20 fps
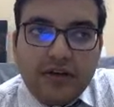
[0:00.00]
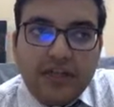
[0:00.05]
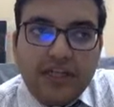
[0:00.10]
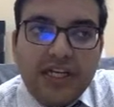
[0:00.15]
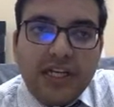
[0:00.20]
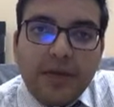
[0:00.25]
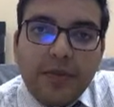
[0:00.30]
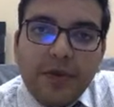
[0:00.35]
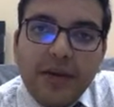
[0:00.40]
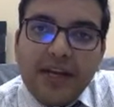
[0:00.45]

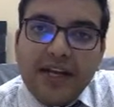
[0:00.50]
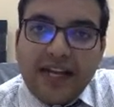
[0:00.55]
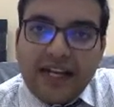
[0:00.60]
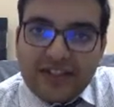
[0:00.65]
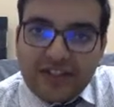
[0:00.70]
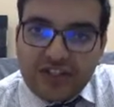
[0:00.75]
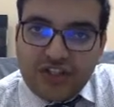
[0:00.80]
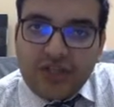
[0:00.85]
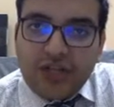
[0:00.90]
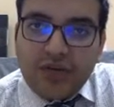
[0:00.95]
double
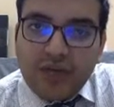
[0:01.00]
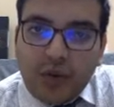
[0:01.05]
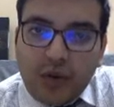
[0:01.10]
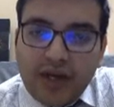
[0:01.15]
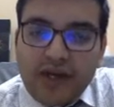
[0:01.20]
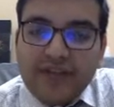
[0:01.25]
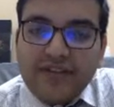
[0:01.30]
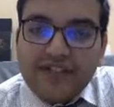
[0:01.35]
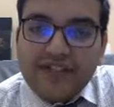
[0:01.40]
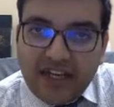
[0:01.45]
taxation
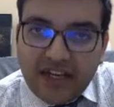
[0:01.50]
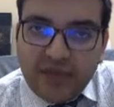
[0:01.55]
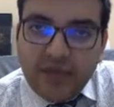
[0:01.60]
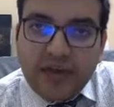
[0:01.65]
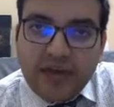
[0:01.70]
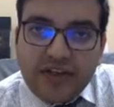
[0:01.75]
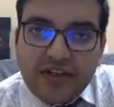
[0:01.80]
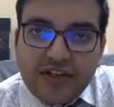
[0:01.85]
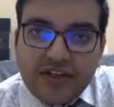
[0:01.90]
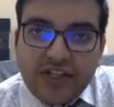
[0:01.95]
avoidance
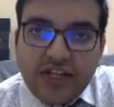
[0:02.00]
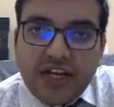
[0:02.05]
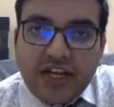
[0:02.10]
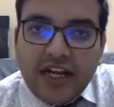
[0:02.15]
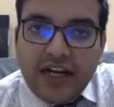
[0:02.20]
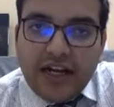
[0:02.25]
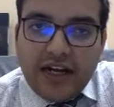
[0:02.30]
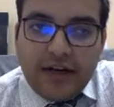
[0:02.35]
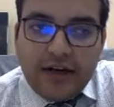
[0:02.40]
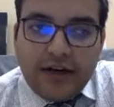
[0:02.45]
agreements,
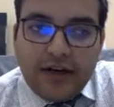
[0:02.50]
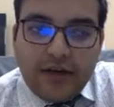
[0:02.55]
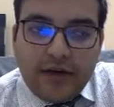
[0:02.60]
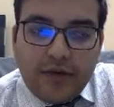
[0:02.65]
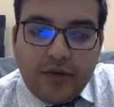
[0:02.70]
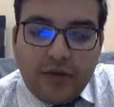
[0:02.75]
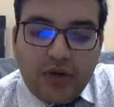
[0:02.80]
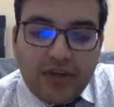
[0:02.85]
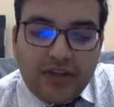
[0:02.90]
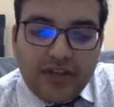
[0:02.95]

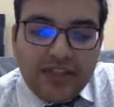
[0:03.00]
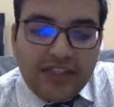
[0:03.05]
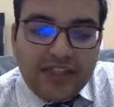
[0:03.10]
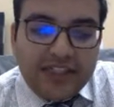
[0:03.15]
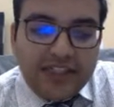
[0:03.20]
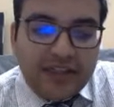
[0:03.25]
what are these?